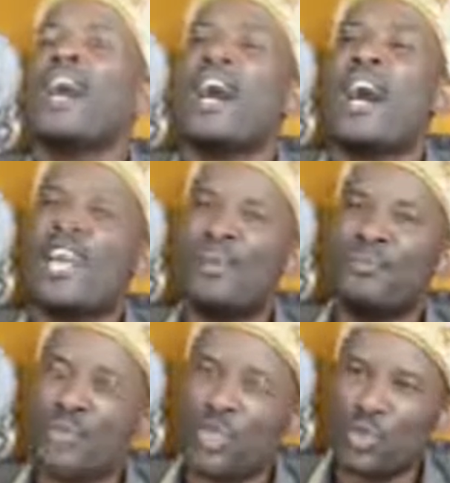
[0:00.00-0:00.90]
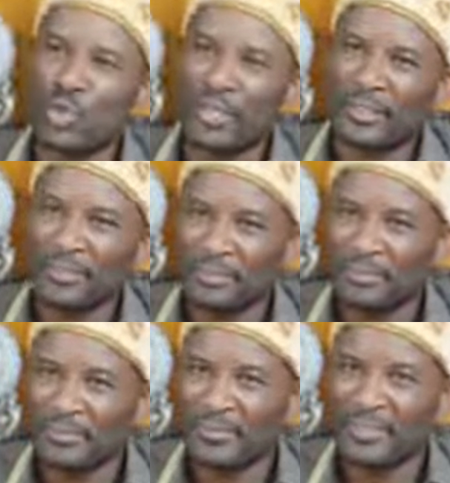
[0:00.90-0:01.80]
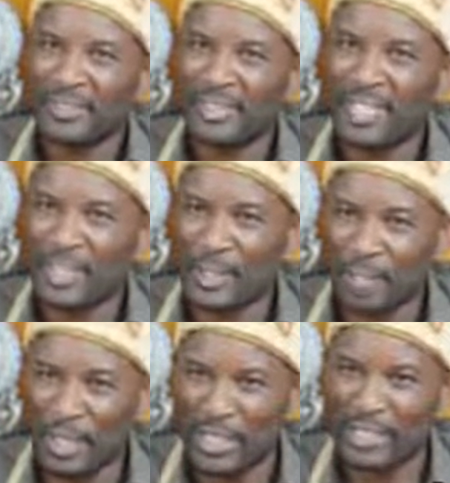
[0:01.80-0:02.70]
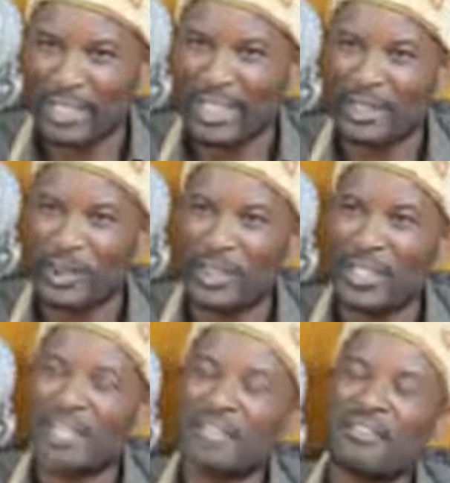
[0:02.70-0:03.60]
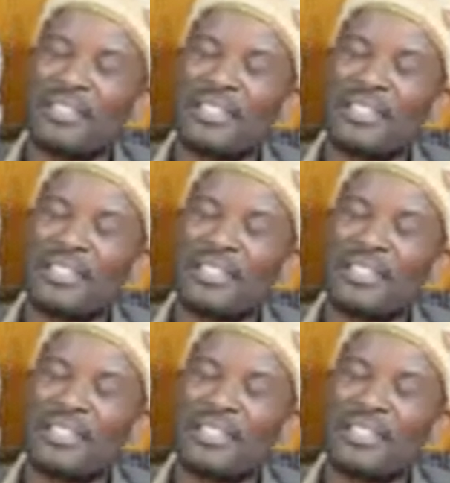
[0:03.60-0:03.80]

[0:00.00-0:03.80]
I am Joshua. That's the spirit that God has given